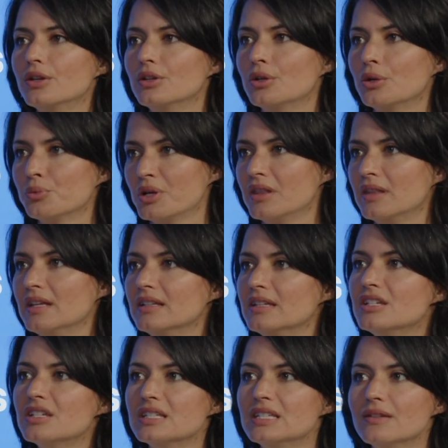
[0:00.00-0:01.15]
with the
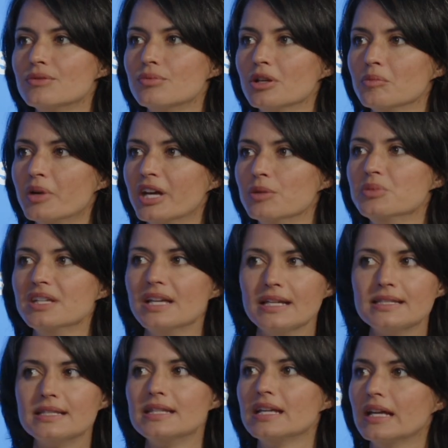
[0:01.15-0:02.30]
initiatives run by
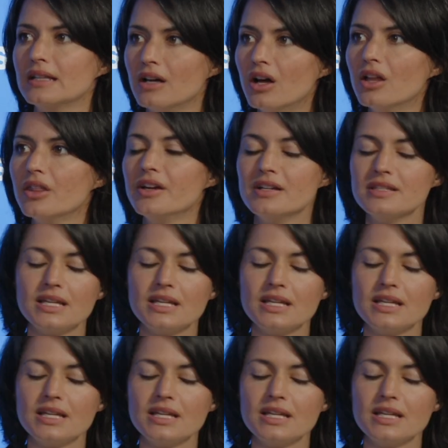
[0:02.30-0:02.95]
BST and others,